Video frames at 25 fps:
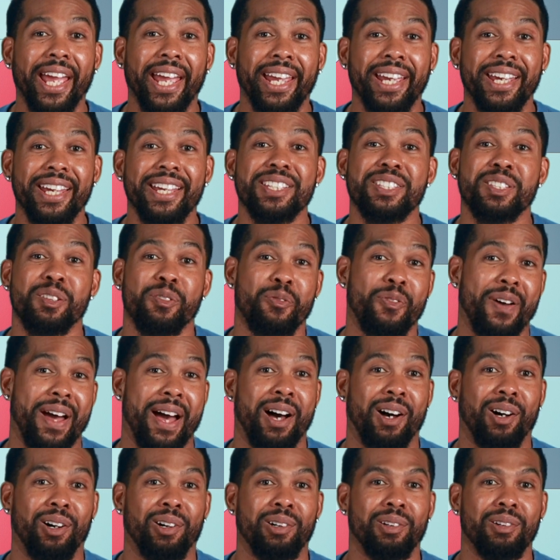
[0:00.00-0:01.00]
A is a
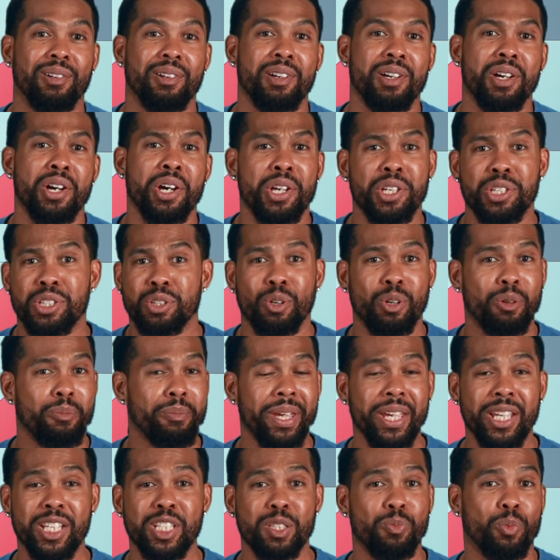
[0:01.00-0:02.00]
vowel, so it
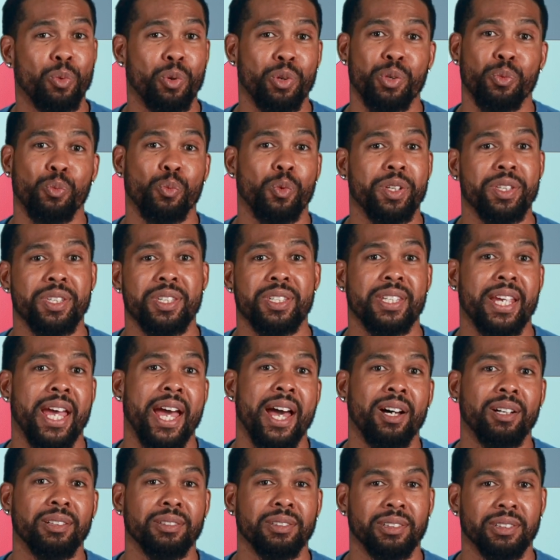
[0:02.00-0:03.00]
makes more than one
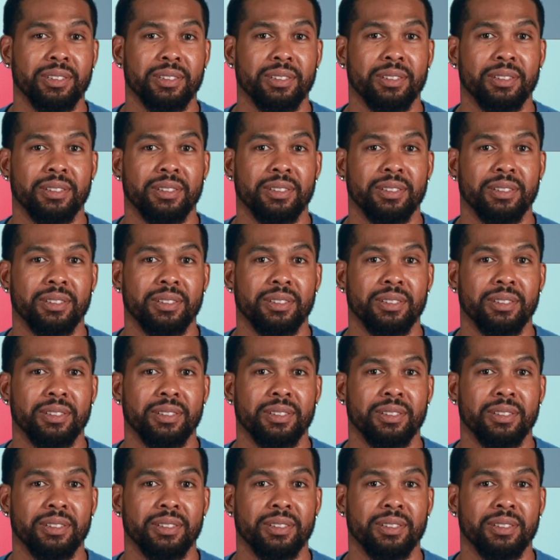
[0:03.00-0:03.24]
sound.